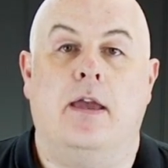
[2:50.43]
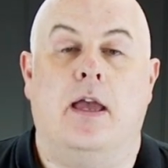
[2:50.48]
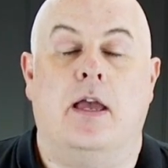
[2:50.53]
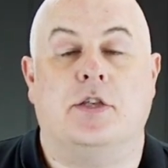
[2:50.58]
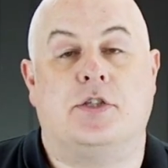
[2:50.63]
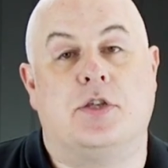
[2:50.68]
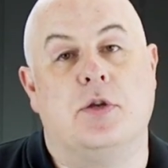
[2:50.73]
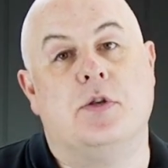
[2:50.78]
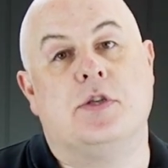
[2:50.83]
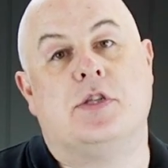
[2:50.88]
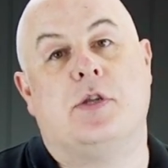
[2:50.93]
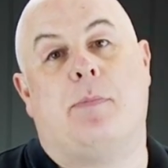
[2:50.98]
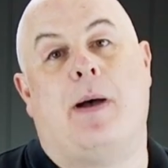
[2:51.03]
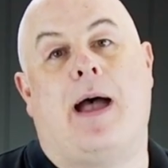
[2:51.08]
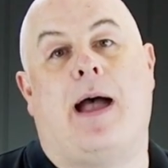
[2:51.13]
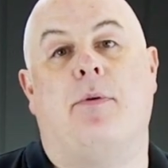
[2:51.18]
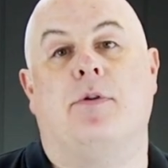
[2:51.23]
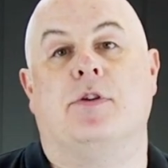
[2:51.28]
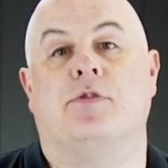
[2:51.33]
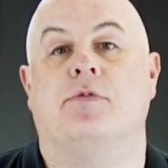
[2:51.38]
As soon as the
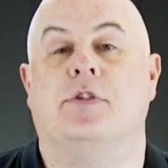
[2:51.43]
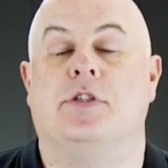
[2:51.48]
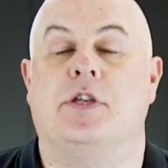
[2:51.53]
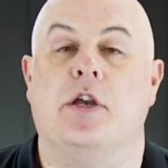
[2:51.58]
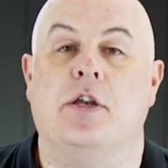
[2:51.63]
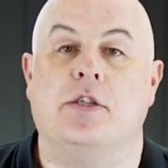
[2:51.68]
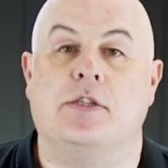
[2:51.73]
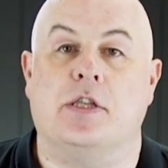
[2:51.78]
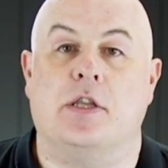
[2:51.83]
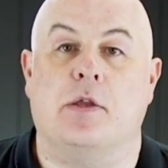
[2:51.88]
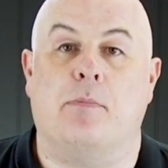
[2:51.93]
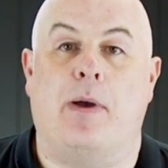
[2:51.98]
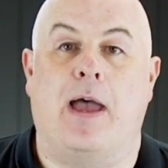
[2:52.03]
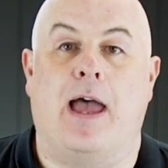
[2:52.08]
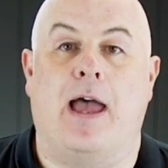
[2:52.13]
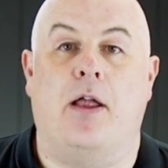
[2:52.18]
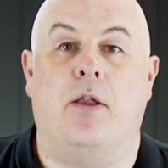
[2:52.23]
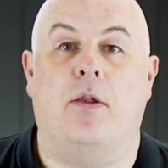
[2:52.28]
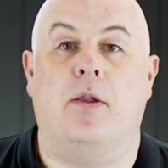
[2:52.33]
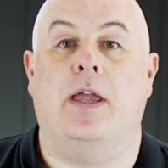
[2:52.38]
power is returned to the
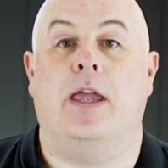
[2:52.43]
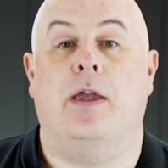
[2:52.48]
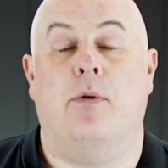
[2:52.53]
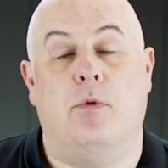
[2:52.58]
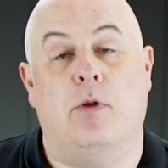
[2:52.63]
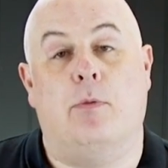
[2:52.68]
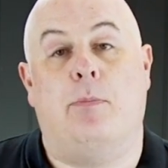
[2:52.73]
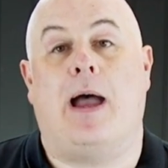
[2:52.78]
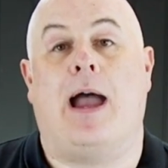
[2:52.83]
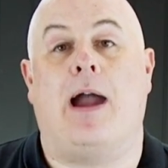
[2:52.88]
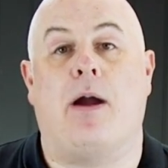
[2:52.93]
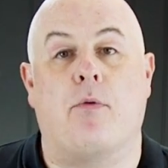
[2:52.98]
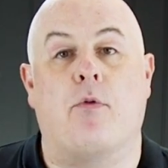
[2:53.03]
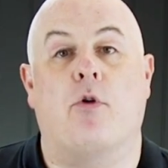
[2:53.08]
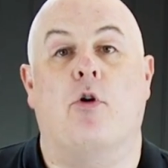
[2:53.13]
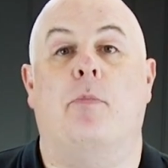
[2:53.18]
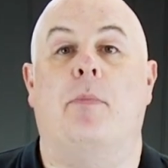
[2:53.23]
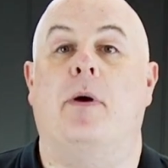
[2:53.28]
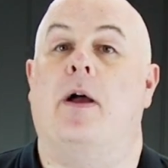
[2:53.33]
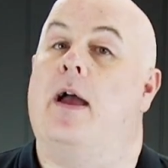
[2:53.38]
PEL, it will
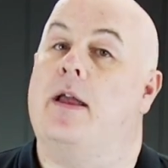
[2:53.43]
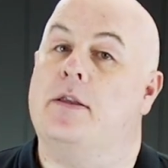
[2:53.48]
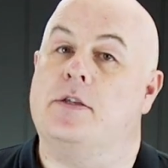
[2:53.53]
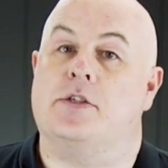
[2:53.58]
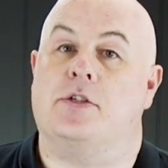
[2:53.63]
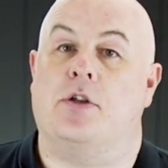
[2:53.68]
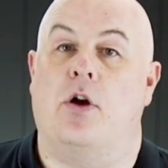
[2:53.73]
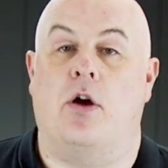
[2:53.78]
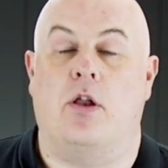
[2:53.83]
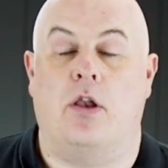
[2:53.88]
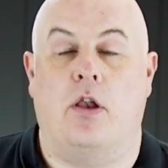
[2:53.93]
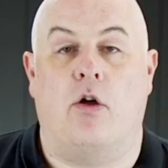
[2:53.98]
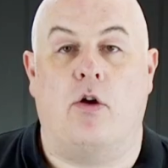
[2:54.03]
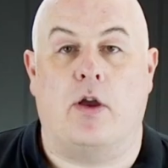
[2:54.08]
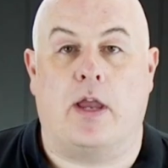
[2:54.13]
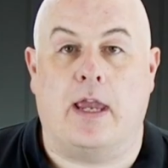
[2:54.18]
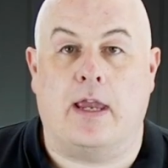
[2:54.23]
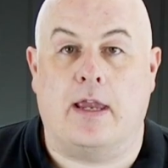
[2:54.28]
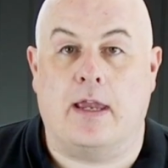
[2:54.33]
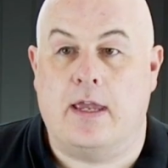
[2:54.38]
power up and start
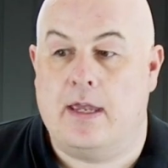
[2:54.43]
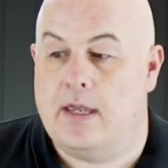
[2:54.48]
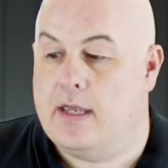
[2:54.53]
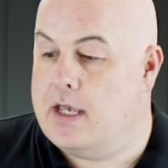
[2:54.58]
logging.